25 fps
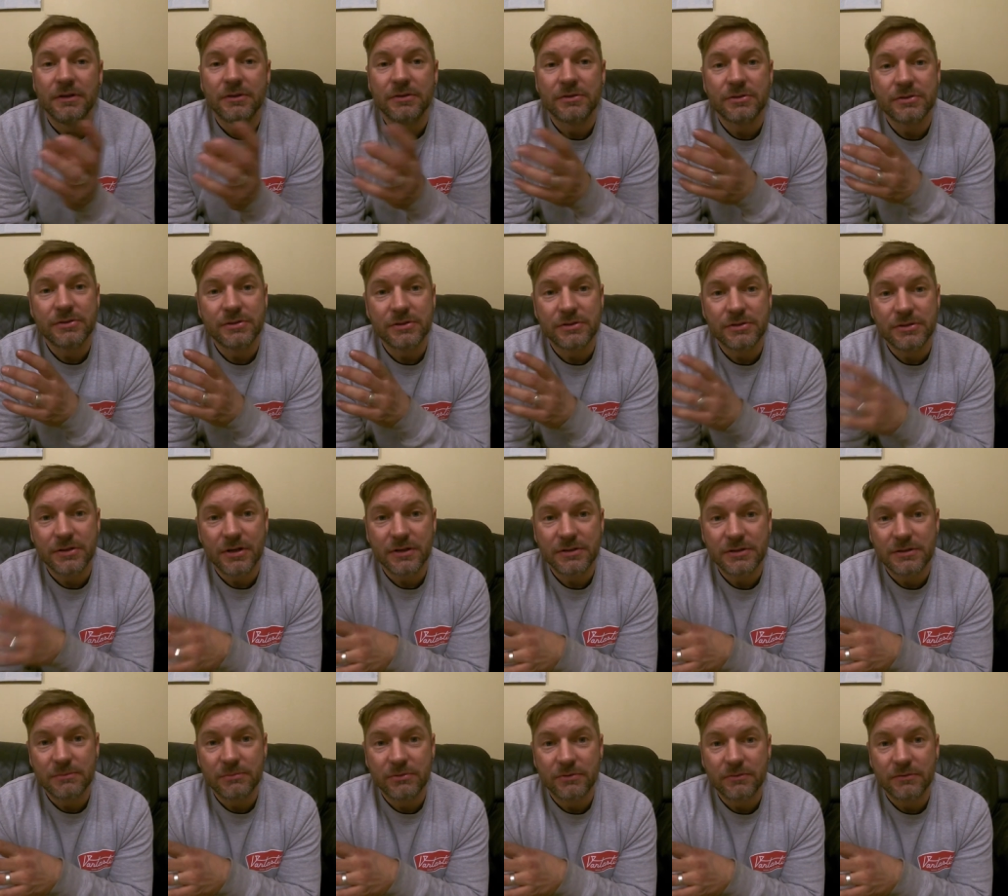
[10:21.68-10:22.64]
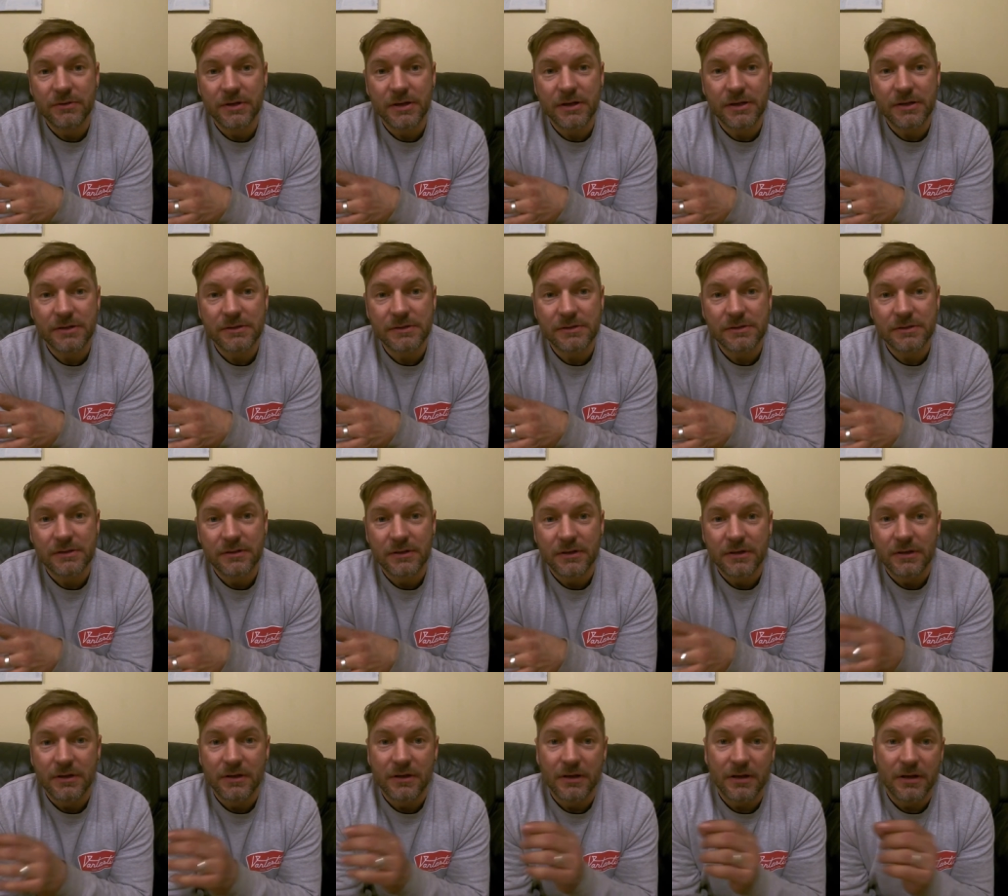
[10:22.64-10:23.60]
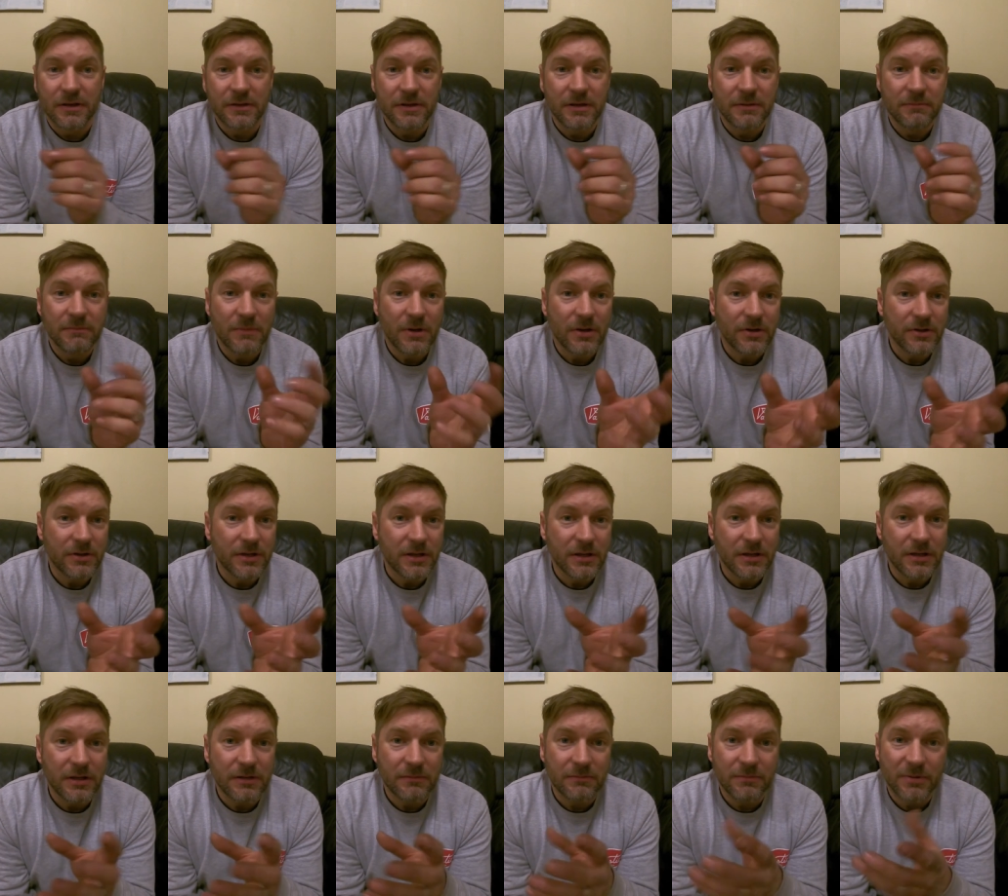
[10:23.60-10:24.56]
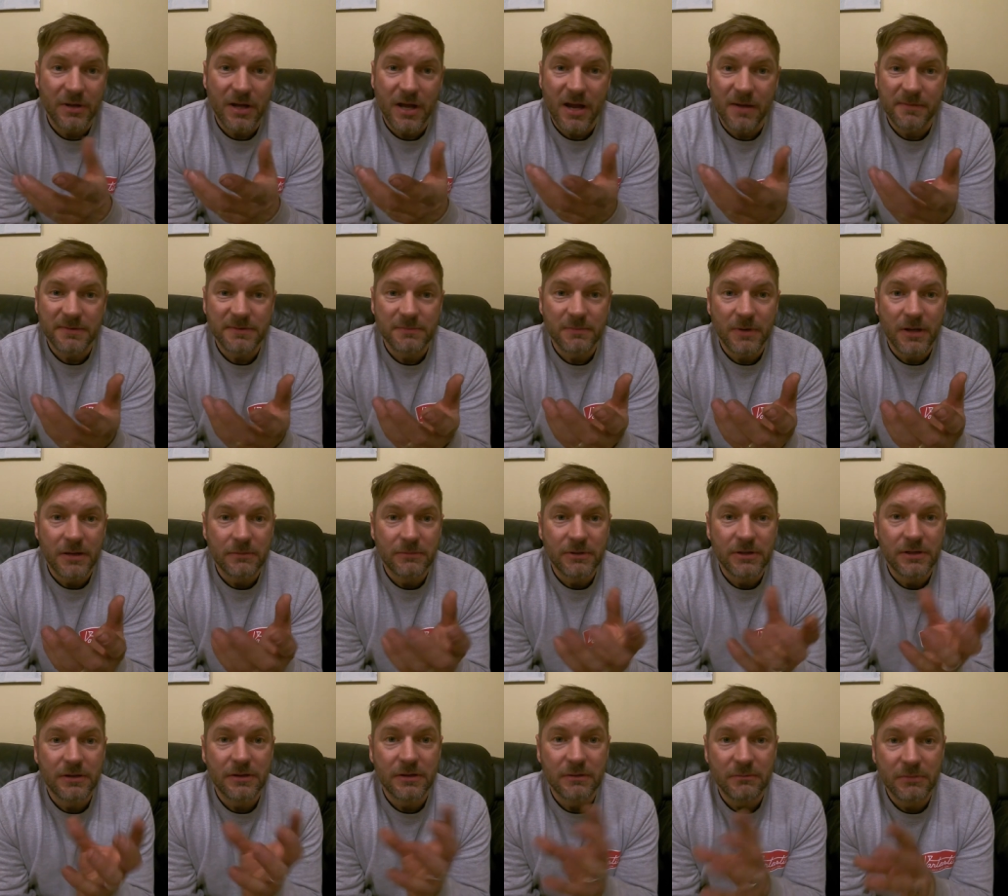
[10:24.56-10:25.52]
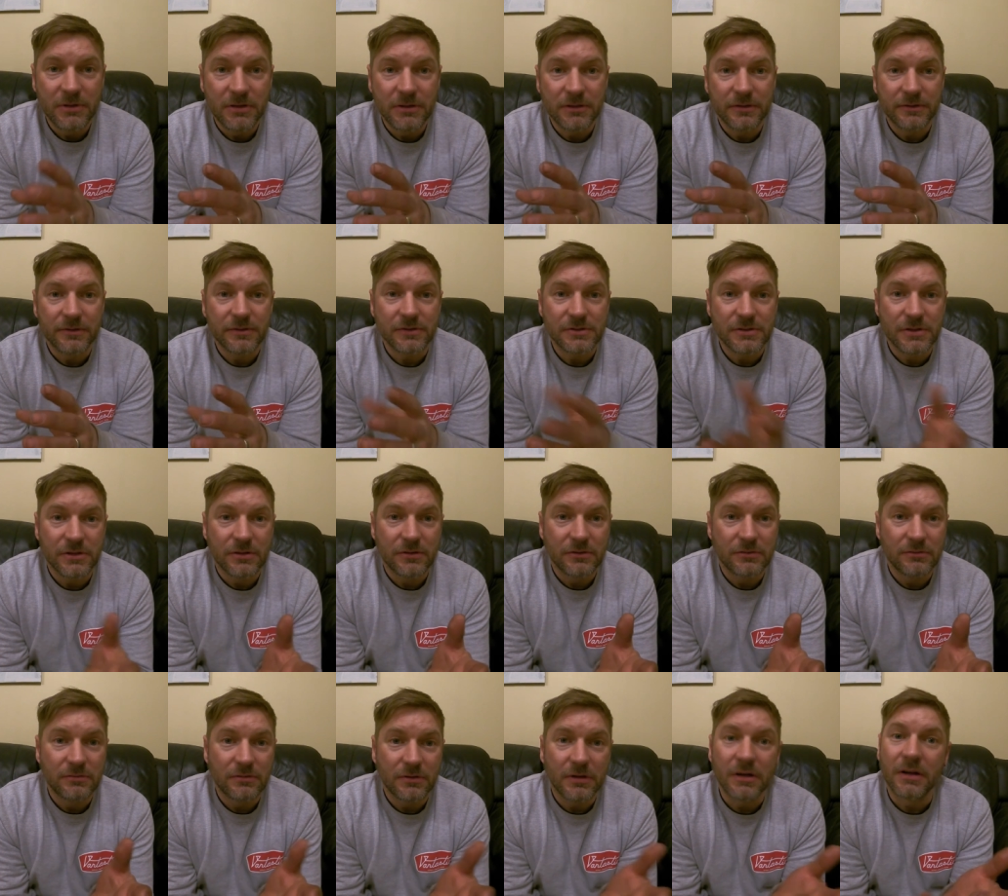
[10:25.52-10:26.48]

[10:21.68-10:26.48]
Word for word: just adjustable rears and then market it perhaps maybe in the middle of the two